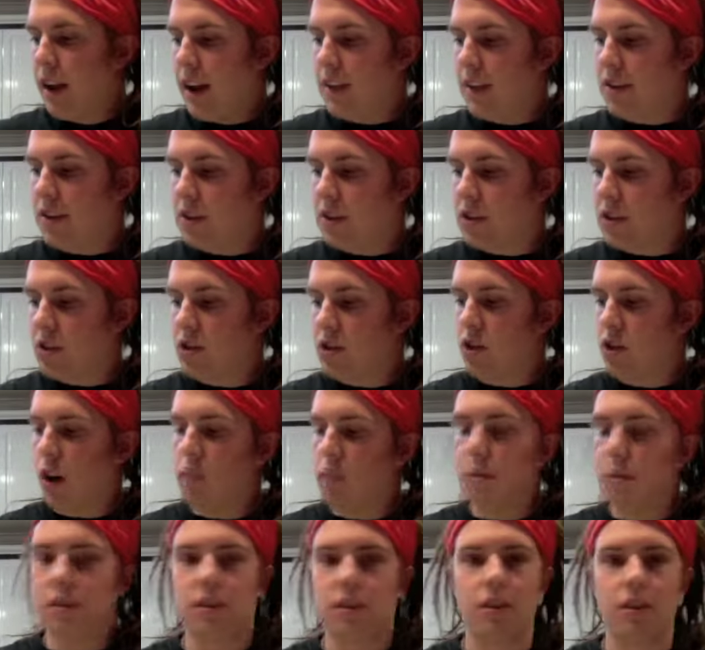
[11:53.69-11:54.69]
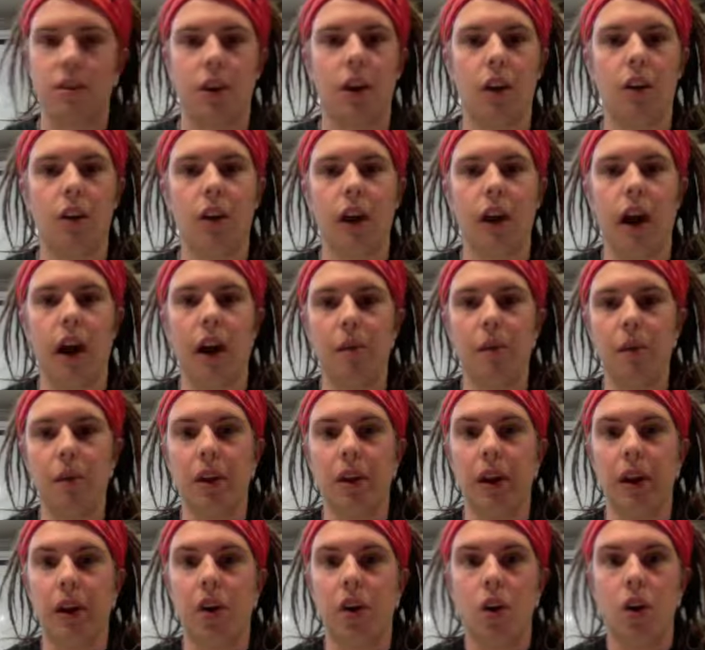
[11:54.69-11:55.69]
it's going to stop this other guy and be
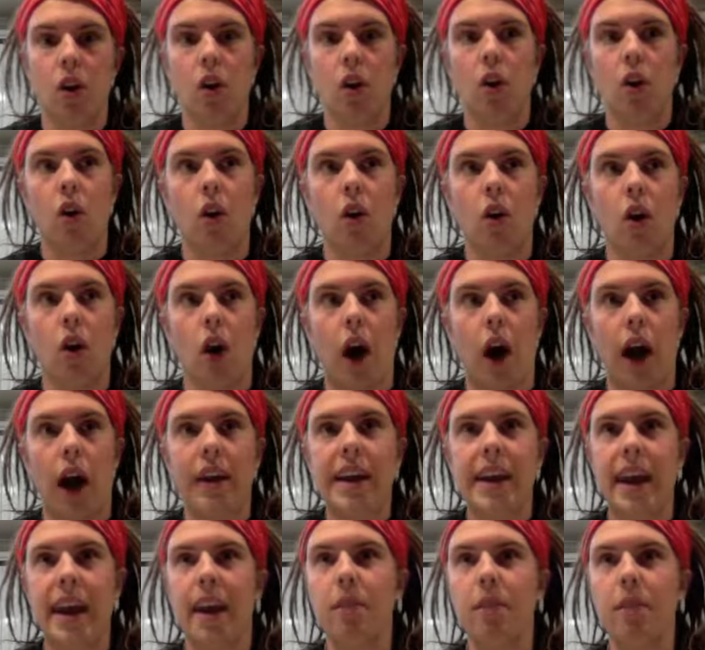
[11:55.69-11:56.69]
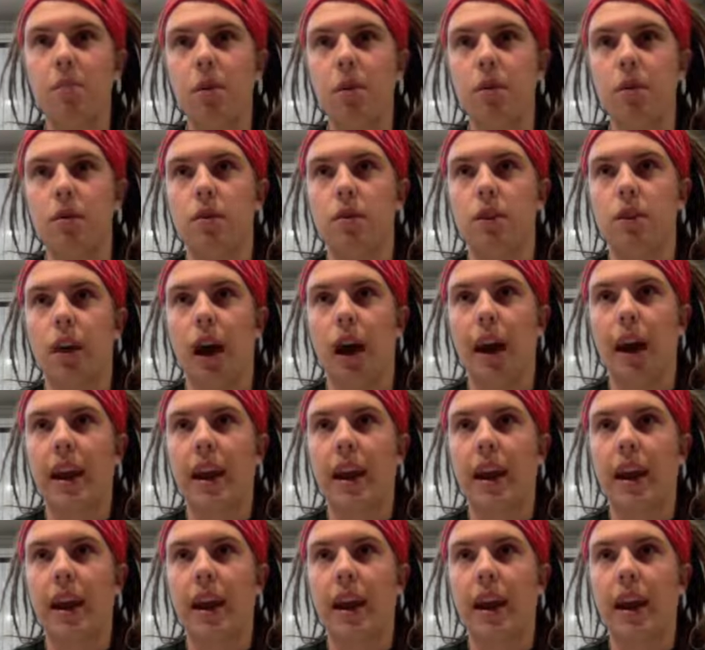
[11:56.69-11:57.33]
like, I can't move.